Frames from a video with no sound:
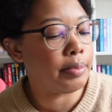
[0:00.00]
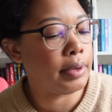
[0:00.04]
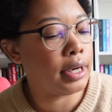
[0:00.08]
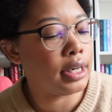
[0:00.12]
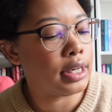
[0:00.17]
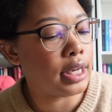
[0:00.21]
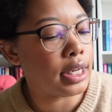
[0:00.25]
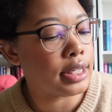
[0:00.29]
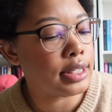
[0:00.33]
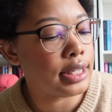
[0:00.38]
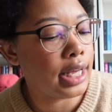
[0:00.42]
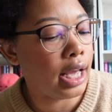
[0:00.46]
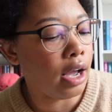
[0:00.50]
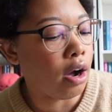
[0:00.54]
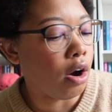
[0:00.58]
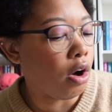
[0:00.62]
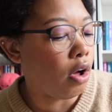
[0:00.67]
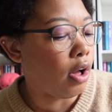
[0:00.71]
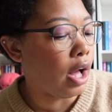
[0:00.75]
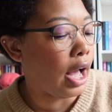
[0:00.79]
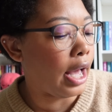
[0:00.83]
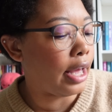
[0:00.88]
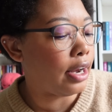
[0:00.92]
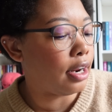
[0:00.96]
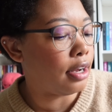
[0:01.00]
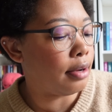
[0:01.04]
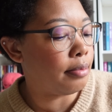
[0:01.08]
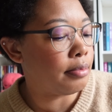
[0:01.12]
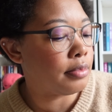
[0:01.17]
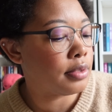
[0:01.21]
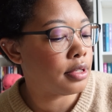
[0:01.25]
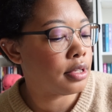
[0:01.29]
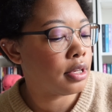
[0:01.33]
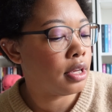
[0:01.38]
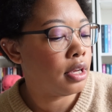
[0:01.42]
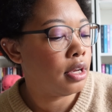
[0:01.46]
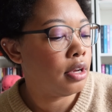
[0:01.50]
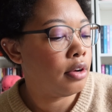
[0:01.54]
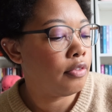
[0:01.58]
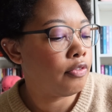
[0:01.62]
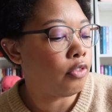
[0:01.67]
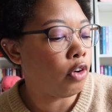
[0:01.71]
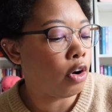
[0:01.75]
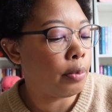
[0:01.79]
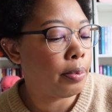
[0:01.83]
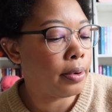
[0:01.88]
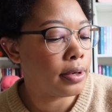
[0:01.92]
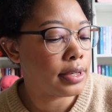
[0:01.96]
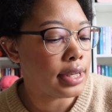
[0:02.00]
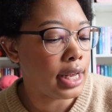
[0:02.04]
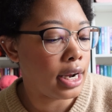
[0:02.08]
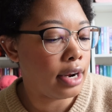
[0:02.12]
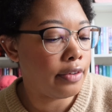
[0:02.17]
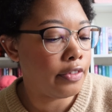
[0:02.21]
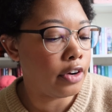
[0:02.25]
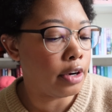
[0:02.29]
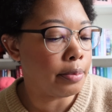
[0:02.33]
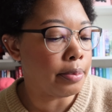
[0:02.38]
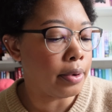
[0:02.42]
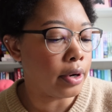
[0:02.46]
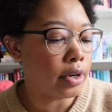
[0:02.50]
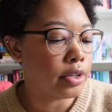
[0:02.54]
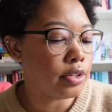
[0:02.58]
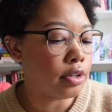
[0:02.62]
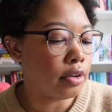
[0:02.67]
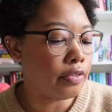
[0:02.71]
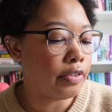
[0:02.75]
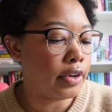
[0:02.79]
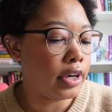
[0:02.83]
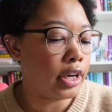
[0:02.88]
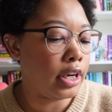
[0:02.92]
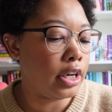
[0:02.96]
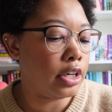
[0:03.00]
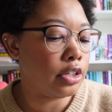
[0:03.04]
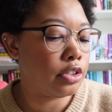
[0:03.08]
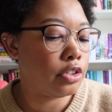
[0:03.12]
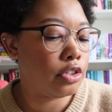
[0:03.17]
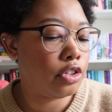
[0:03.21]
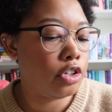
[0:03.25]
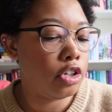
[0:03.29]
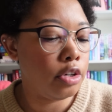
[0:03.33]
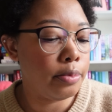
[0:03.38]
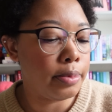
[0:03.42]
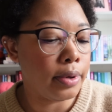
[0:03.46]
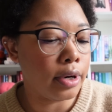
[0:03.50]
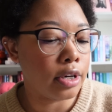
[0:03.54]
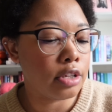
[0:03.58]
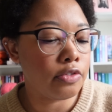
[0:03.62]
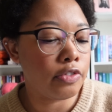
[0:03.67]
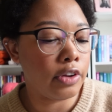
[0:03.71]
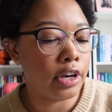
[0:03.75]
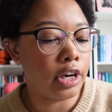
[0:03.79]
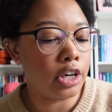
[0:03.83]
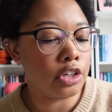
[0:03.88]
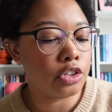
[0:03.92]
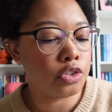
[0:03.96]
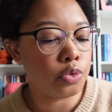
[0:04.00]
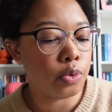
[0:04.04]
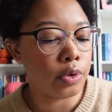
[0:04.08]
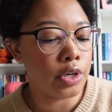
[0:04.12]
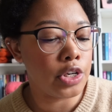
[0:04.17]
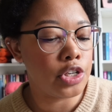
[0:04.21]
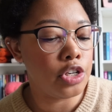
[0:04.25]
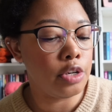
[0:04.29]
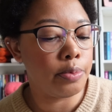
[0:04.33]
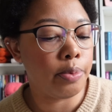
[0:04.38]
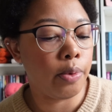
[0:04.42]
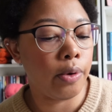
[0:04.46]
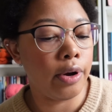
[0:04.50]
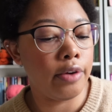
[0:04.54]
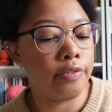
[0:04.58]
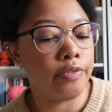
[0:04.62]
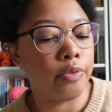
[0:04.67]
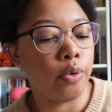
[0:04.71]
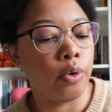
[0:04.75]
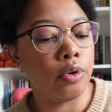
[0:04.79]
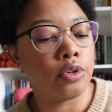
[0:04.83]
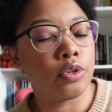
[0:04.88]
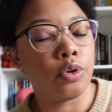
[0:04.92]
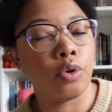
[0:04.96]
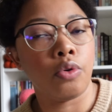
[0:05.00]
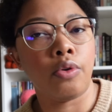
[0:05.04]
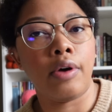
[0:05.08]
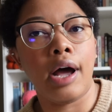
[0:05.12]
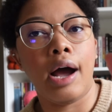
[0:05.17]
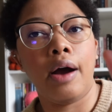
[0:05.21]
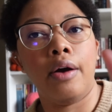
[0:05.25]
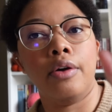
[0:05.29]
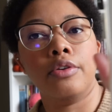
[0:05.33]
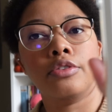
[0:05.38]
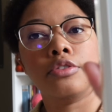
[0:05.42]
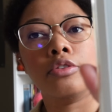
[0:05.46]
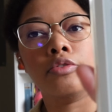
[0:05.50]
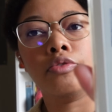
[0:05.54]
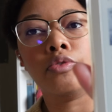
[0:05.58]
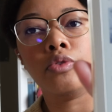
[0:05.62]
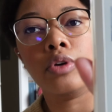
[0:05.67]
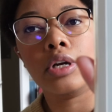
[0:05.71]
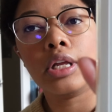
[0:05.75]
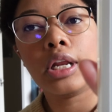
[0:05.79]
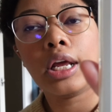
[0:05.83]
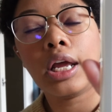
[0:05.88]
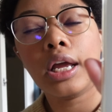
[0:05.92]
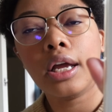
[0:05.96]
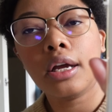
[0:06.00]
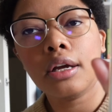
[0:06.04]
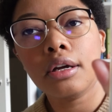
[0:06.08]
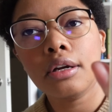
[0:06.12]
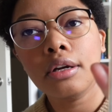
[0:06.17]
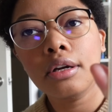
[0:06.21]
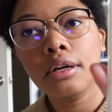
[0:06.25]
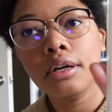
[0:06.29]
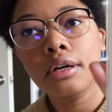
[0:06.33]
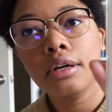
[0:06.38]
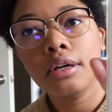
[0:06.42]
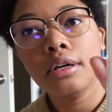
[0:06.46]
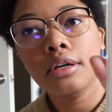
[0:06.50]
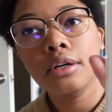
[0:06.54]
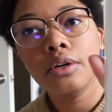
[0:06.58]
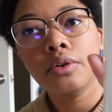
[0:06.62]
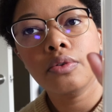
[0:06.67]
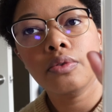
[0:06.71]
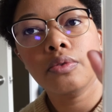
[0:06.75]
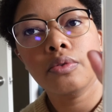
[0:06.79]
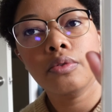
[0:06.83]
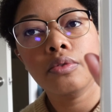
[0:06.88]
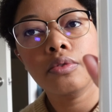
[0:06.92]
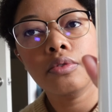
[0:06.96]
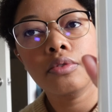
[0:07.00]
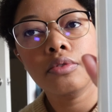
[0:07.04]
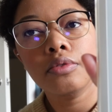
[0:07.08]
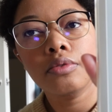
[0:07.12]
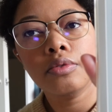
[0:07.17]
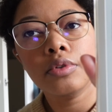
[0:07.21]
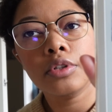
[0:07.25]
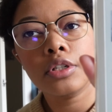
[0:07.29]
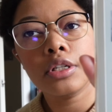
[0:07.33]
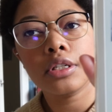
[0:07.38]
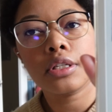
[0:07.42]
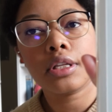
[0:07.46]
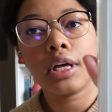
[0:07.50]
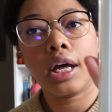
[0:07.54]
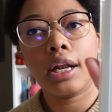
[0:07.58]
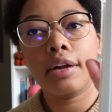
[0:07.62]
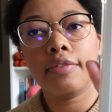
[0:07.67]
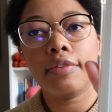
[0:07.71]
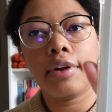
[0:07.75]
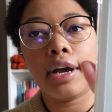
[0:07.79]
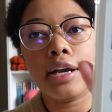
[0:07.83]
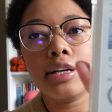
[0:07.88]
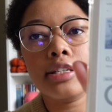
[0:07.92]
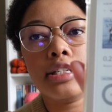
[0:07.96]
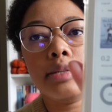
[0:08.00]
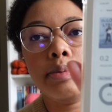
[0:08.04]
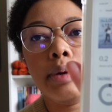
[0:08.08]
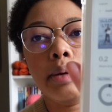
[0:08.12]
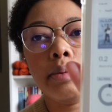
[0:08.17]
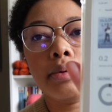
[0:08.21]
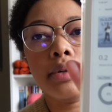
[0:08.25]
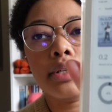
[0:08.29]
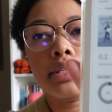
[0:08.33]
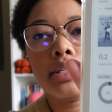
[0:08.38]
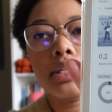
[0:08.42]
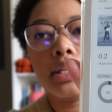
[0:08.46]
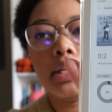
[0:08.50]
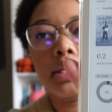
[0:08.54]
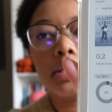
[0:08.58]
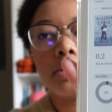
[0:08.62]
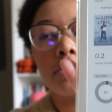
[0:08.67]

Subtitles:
But it does say all items. 4% of your books are finished. 2 books finished. 22.4 total hours of reading, which is kind of nice to be able to see.